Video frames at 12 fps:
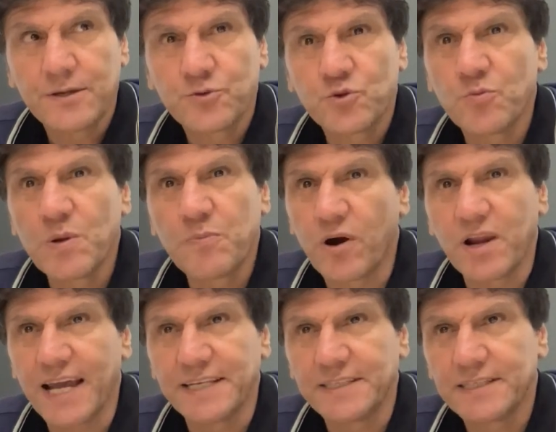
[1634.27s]
To be
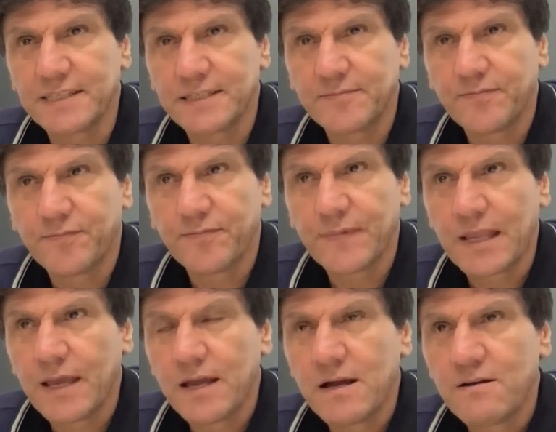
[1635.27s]
polite.
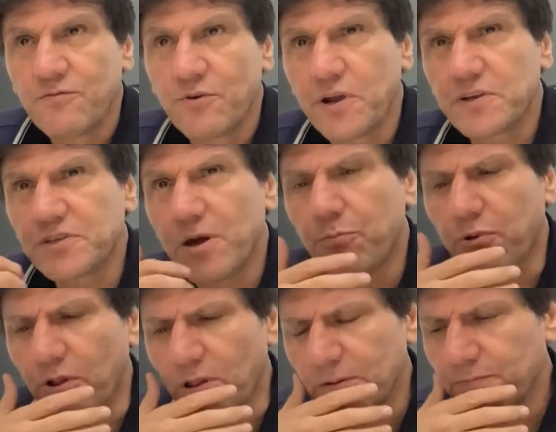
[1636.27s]
For
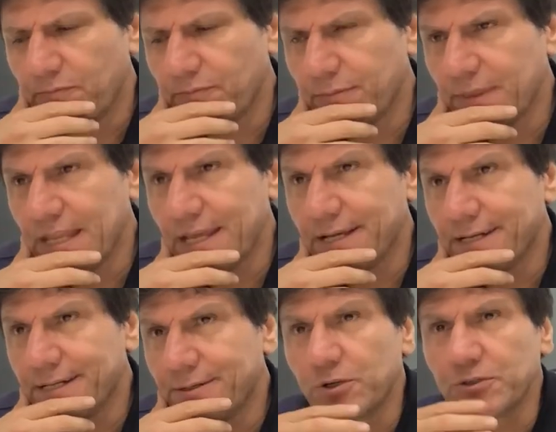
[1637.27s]
example,
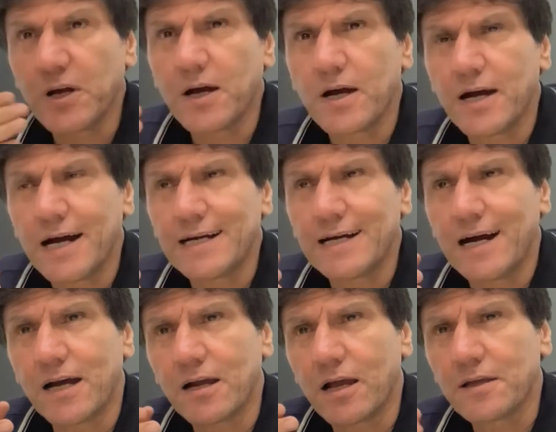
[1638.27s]

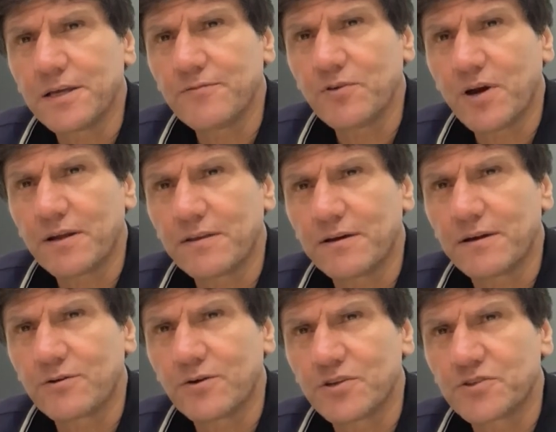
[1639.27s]
I give you another
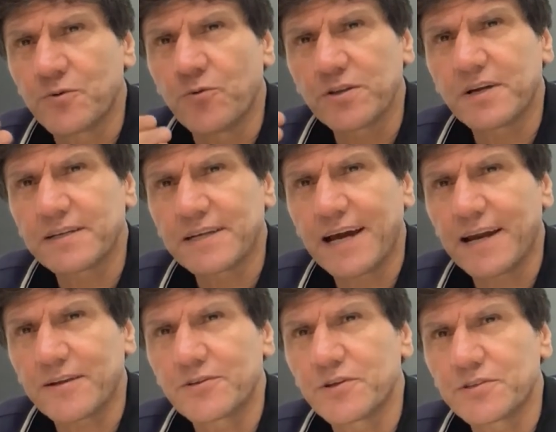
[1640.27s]
question. What are
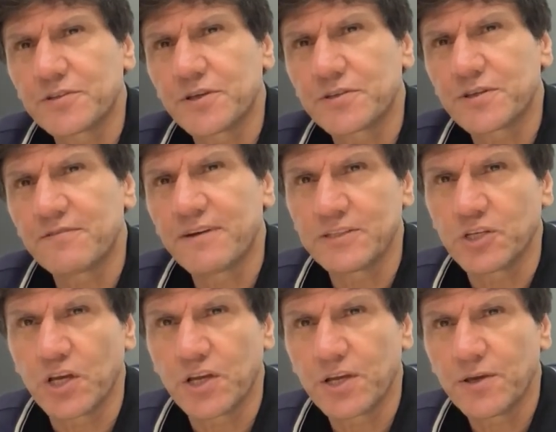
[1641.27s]
characteristics of
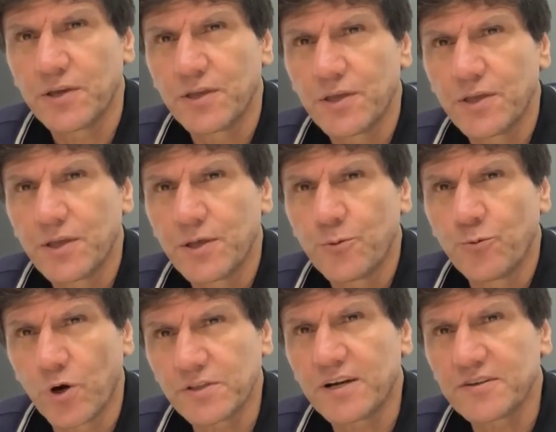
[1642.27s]
hedging?
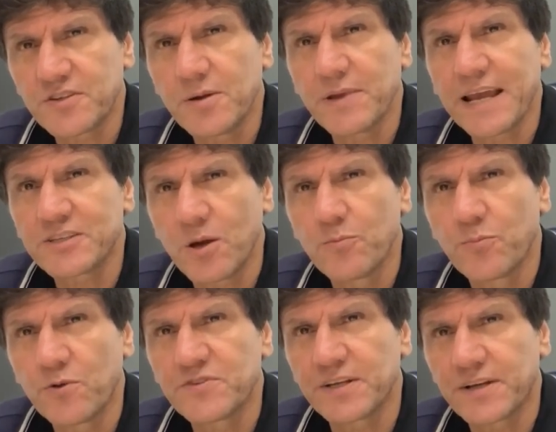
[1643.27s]
What are some
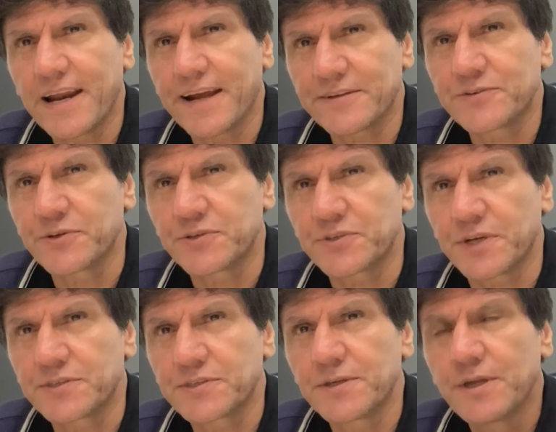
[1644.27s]
examples and
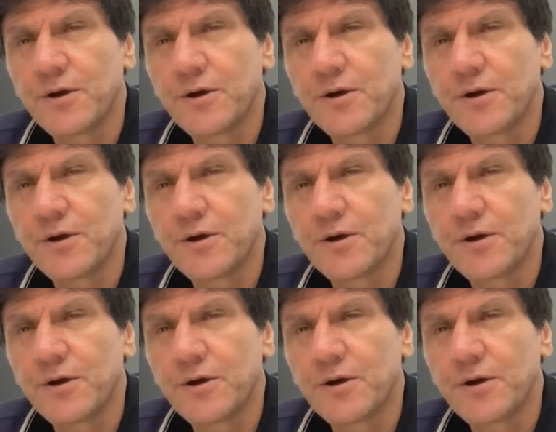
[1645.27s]
characteristics?